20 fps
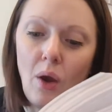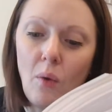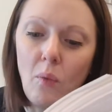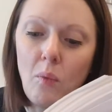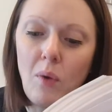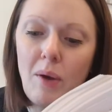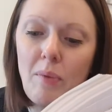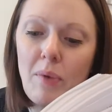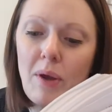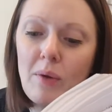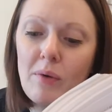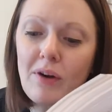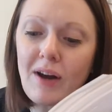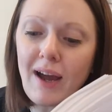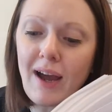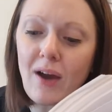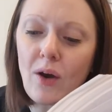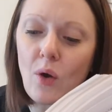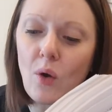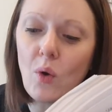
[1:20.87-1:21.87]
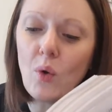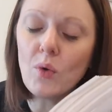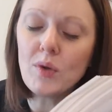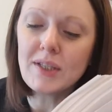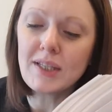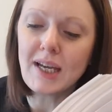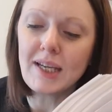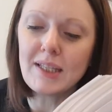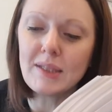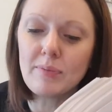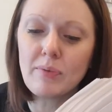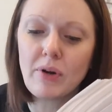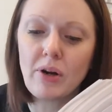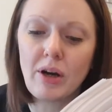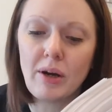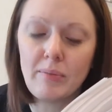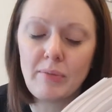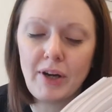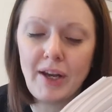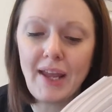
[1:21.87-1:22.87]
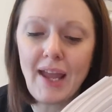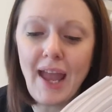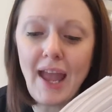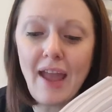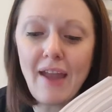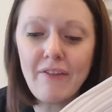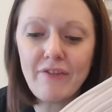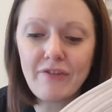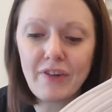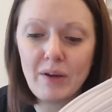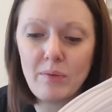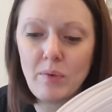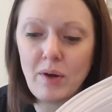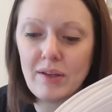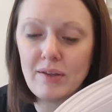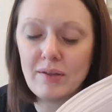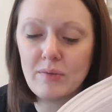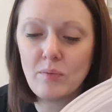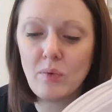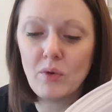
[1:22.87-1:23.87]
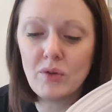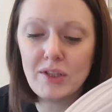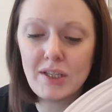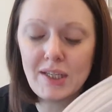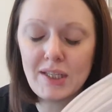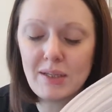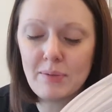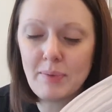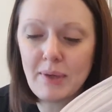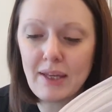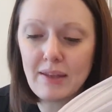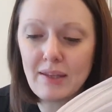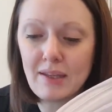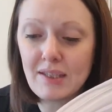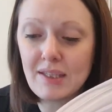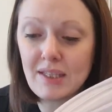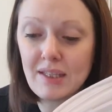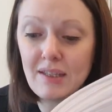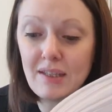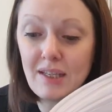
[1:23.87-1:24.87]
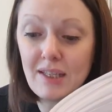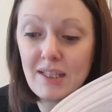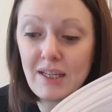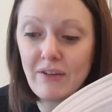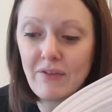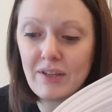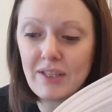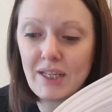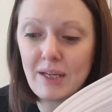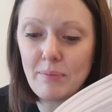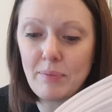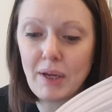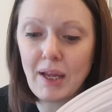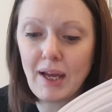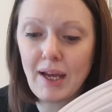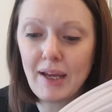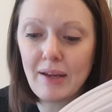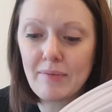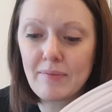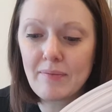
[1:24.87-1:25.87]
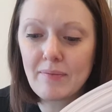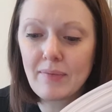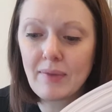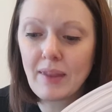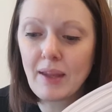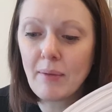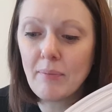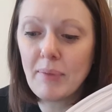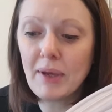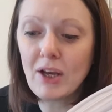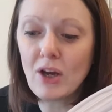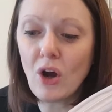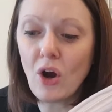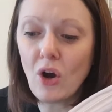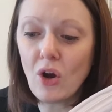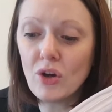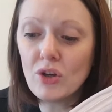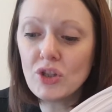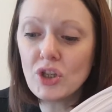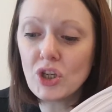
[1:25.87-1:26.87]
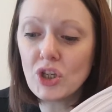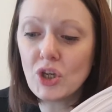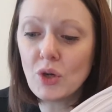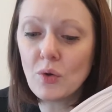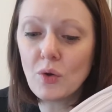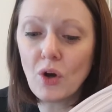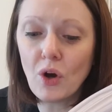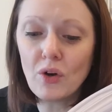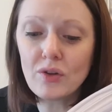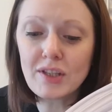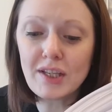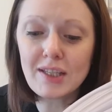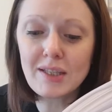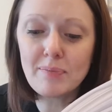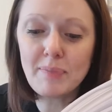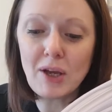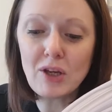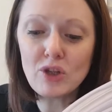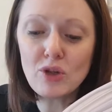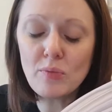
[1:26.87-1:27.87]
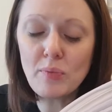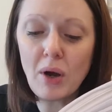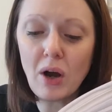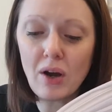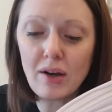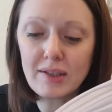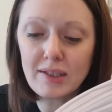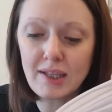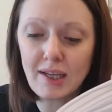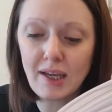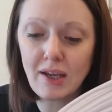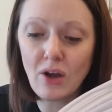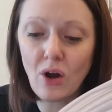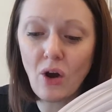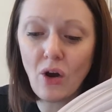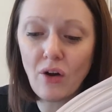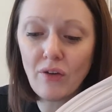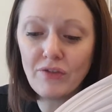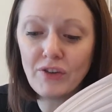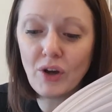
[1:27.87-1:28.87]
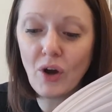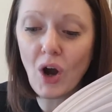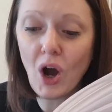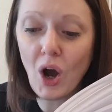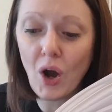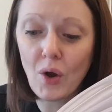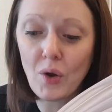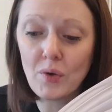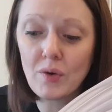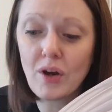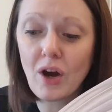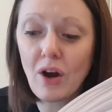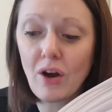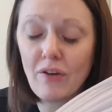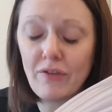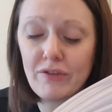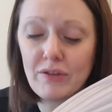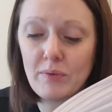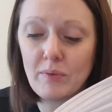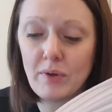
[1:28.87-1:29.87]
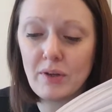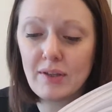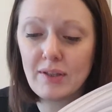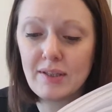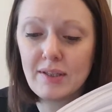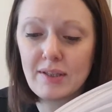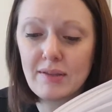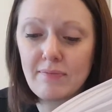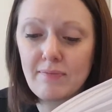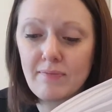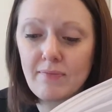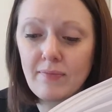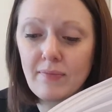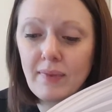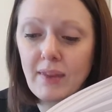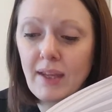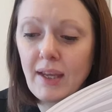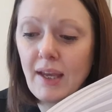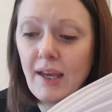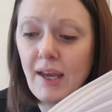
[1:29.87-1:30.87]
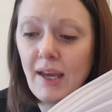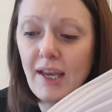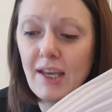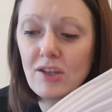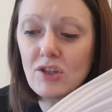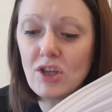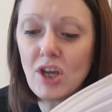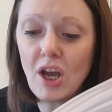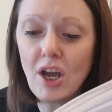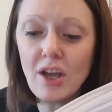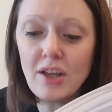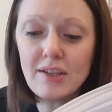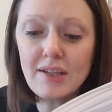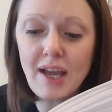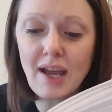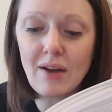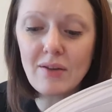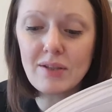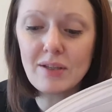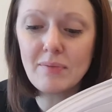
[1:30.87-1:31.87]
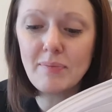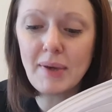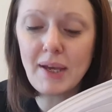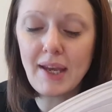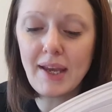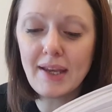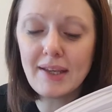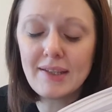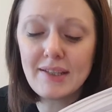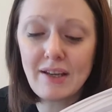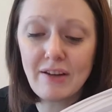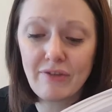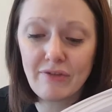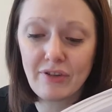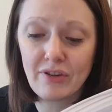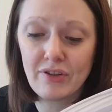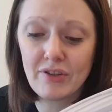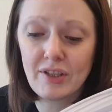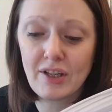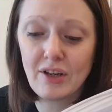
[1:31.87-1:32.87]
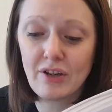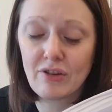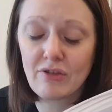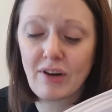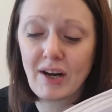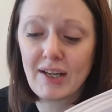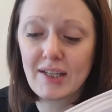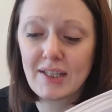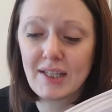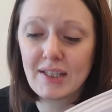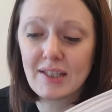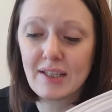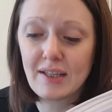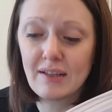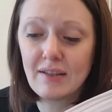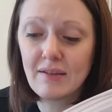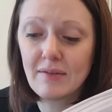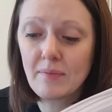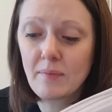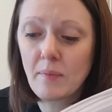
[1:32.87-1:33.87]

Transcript: When we were at All Saints Primary, everyone wanted to be in the nativity play because you got a special party of your own afterwards. It turned out to be different at Great Ditton.